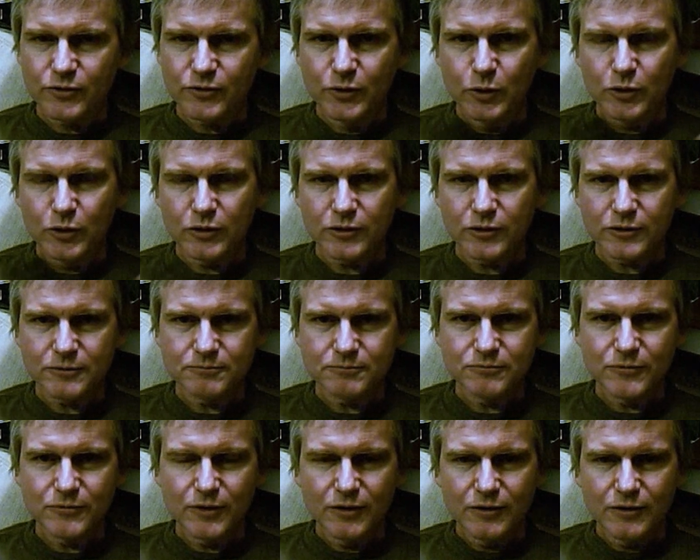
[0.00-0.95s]
do
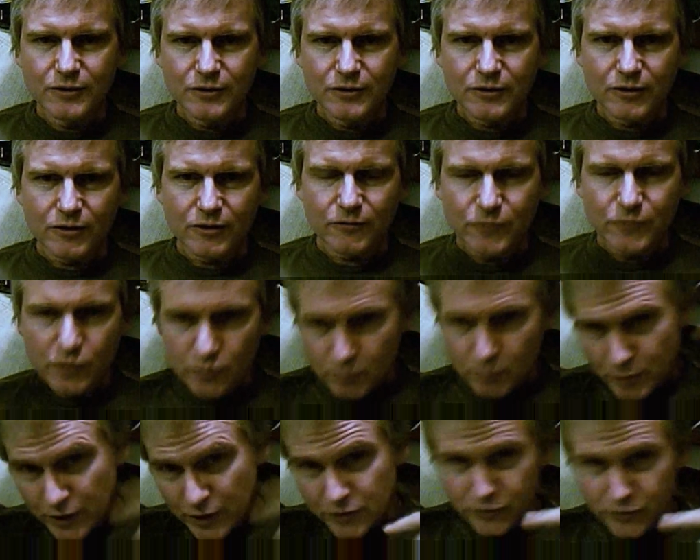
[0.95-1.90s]
a
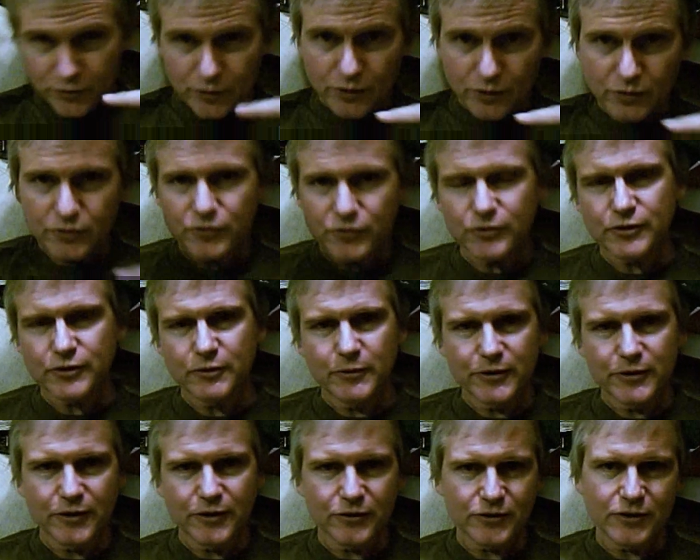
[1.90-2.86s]
few pictures,
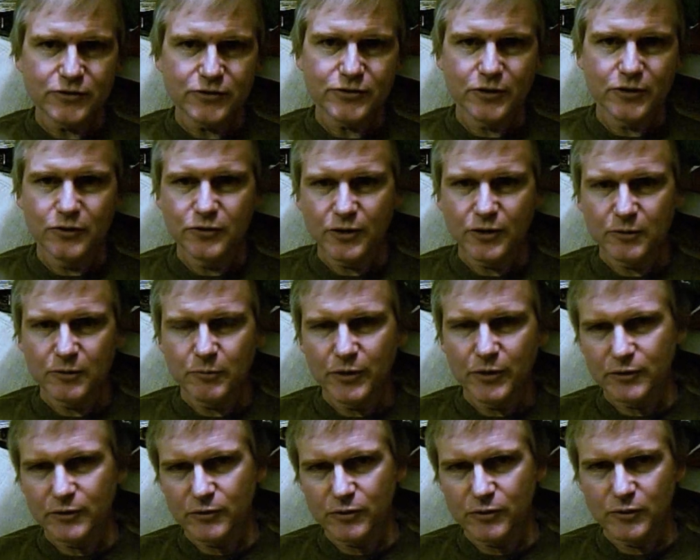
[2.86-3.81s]
because that shows up
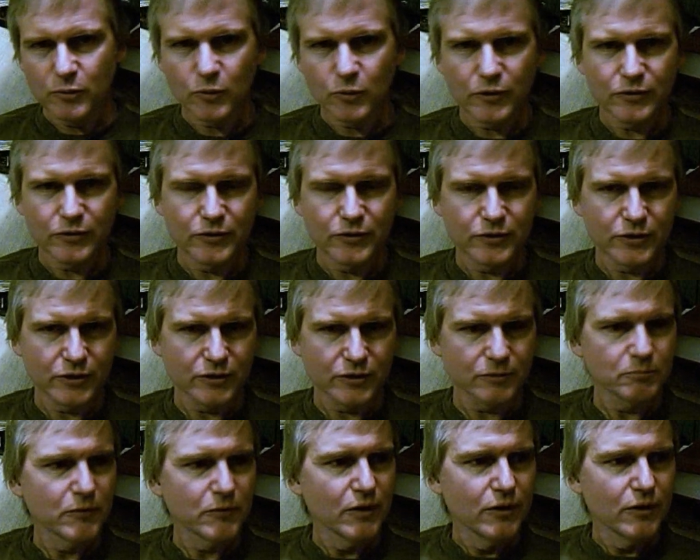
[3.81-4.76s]
better than what
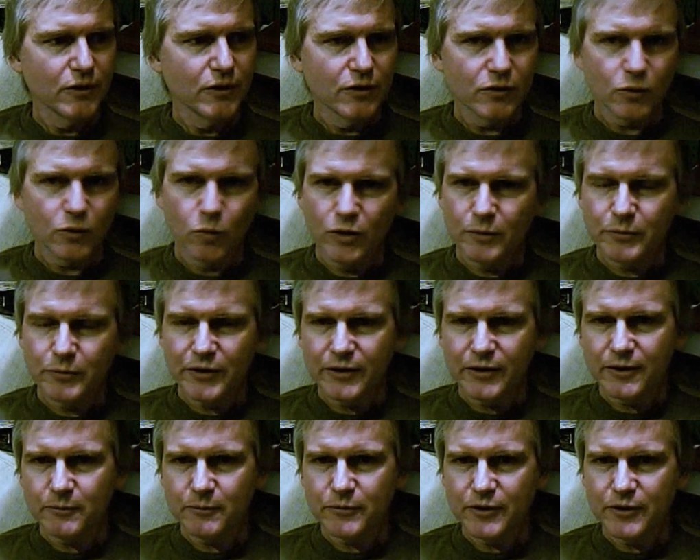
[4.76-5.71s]
the
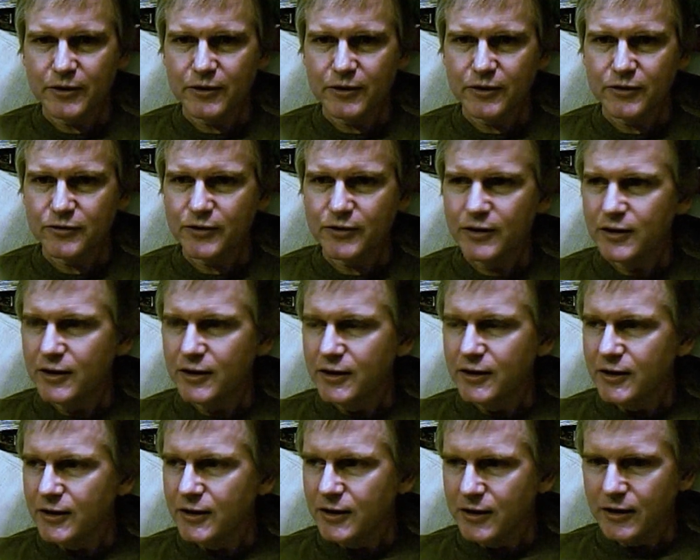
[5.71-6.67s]
webcam does.
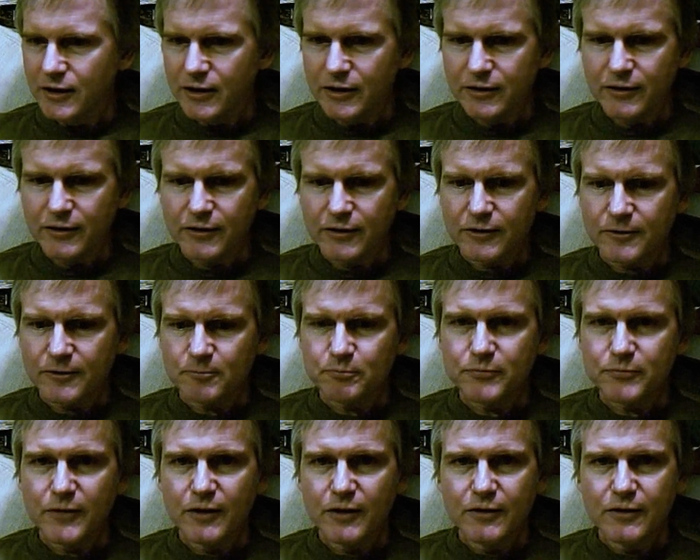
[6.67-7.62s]
And
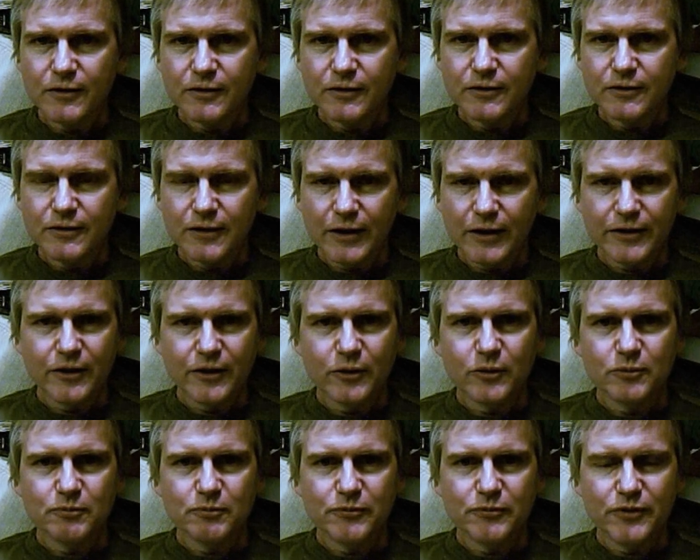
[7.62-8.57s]
I
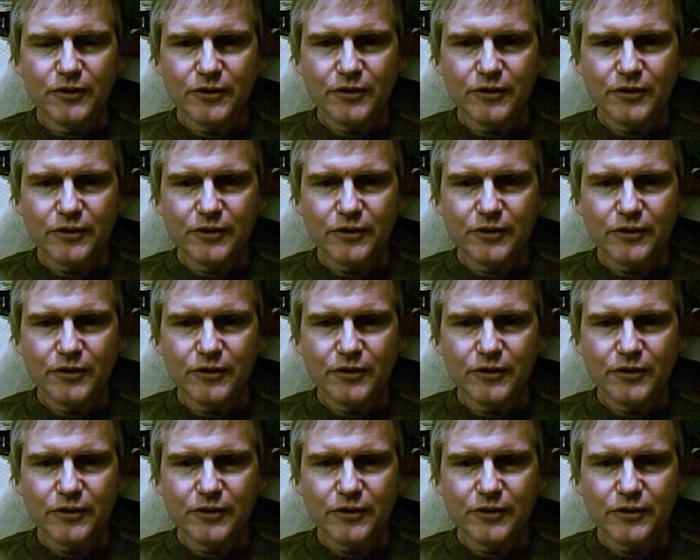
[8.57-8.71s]
know